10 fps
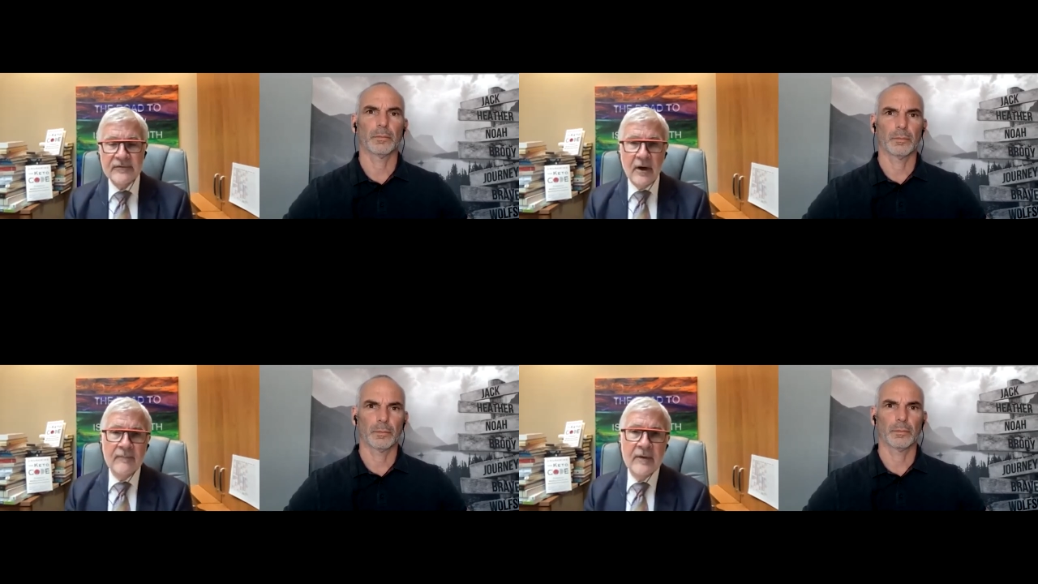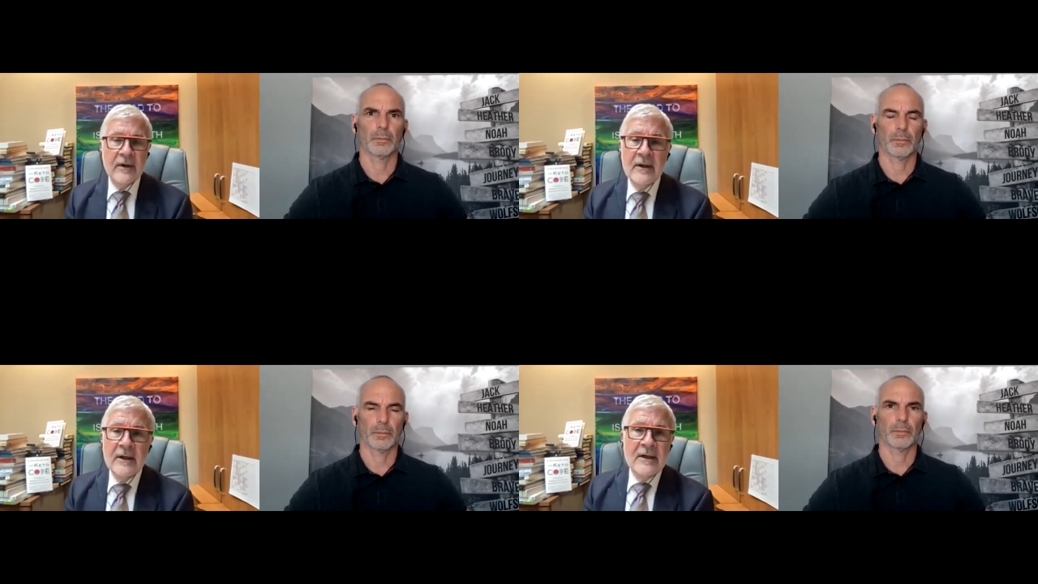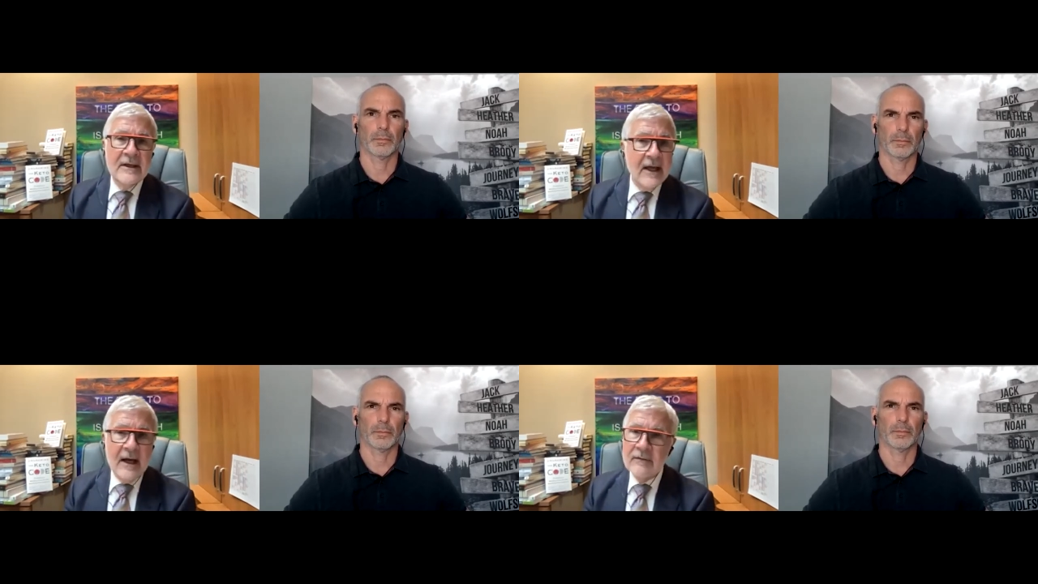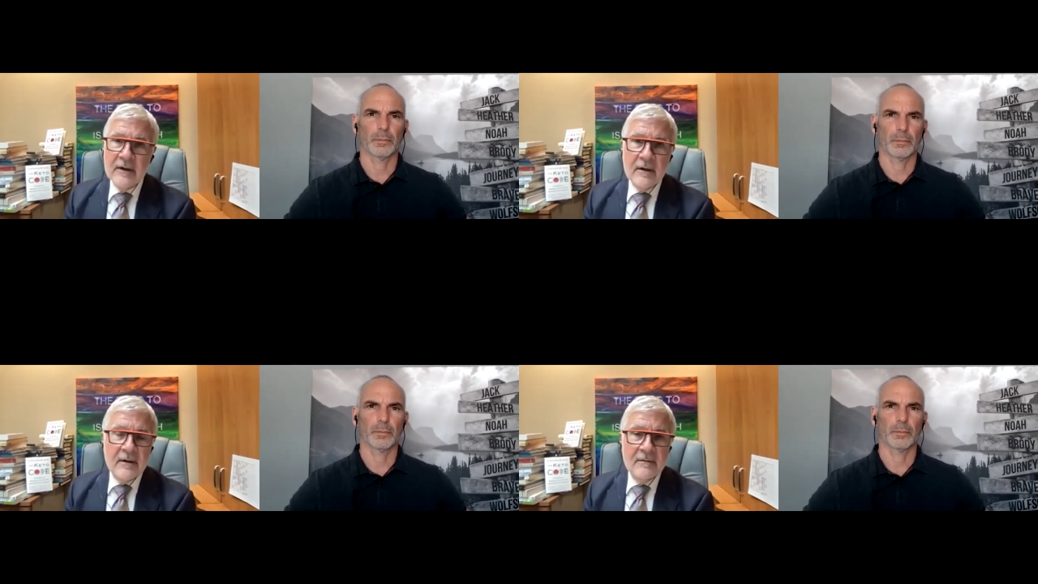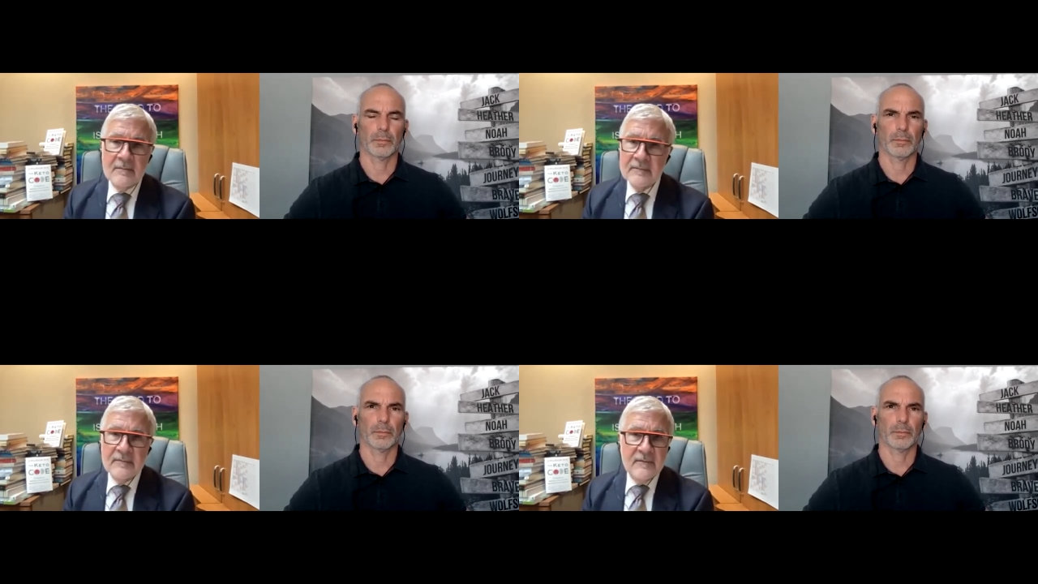Speaker 1: So, yeah, they're
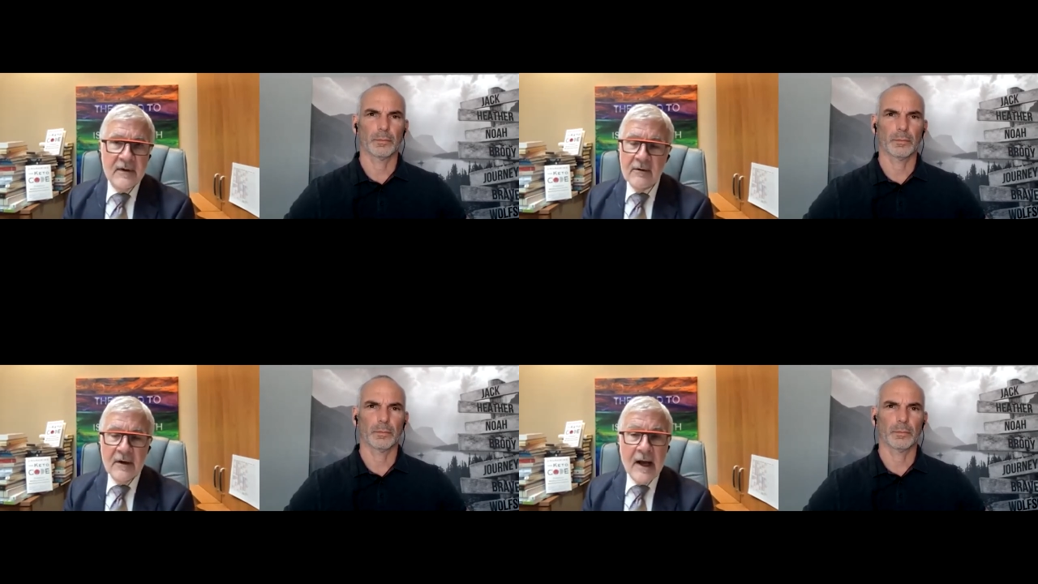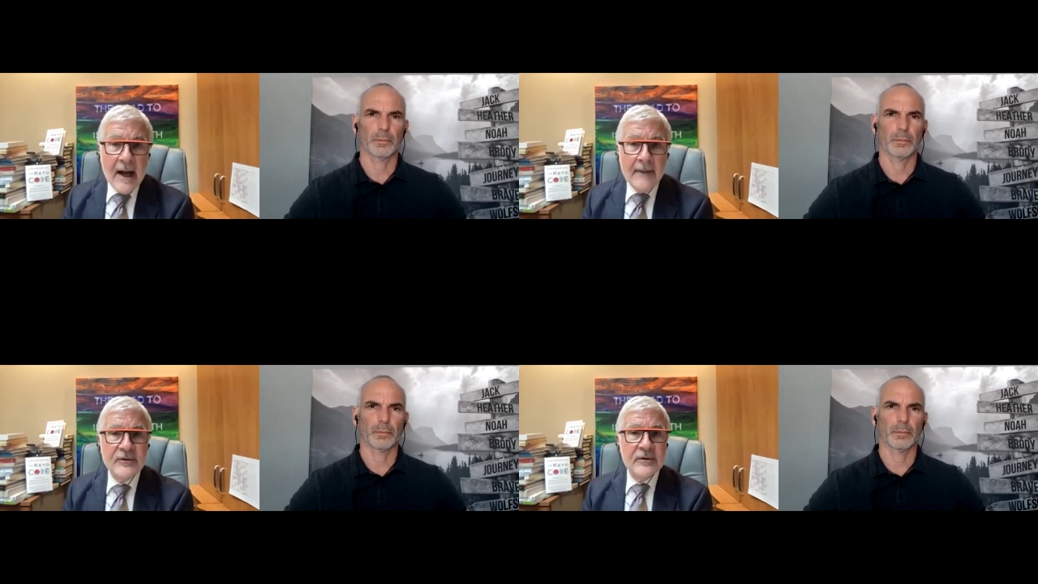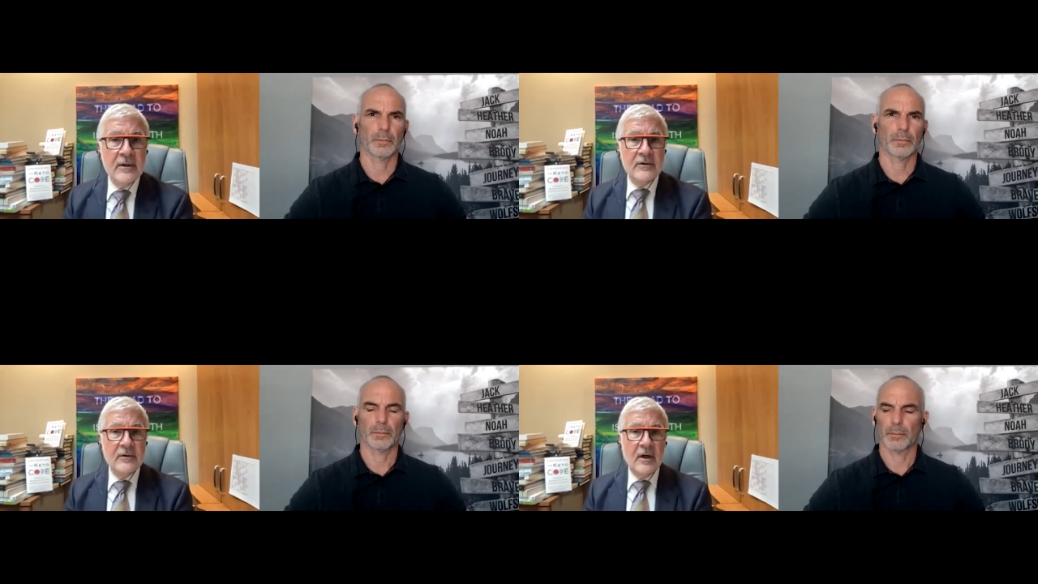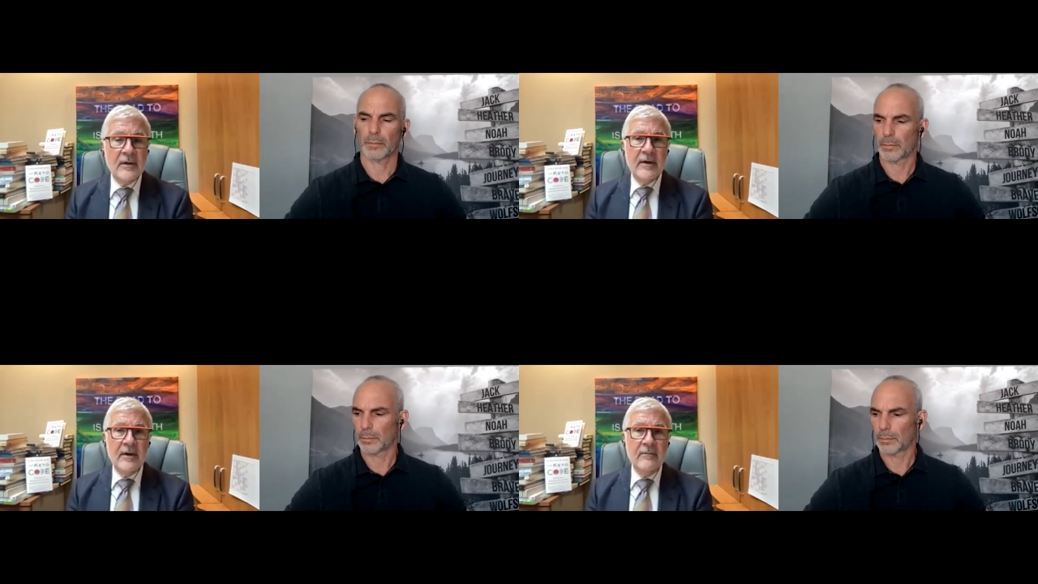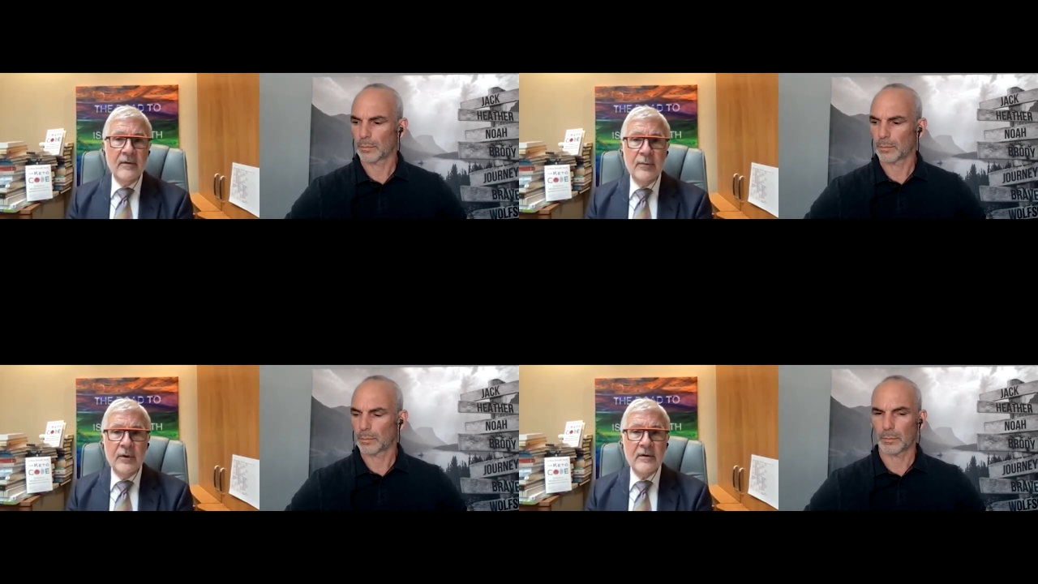they're an option. I talk about them in
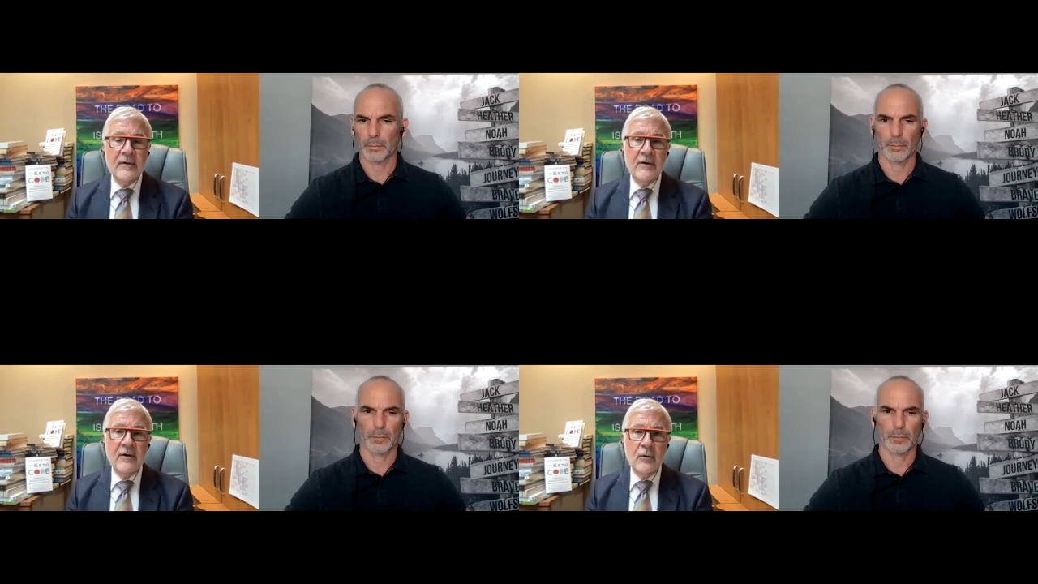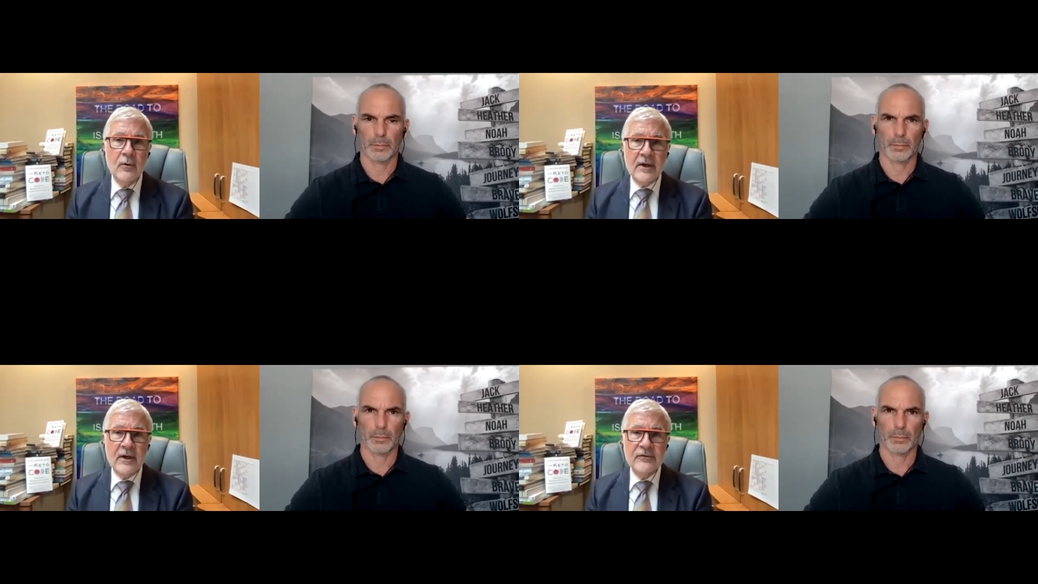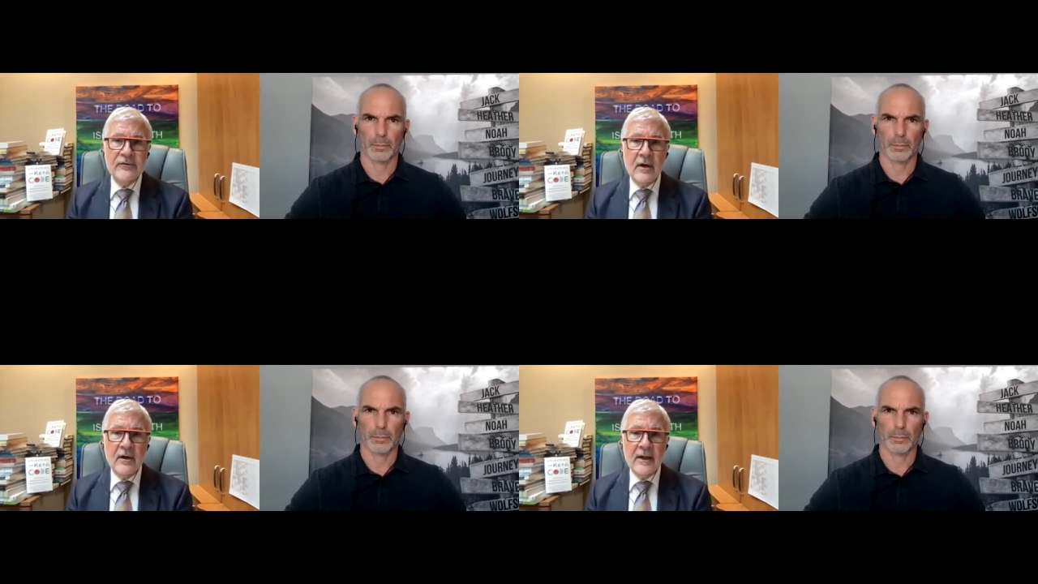the book. They're a quick start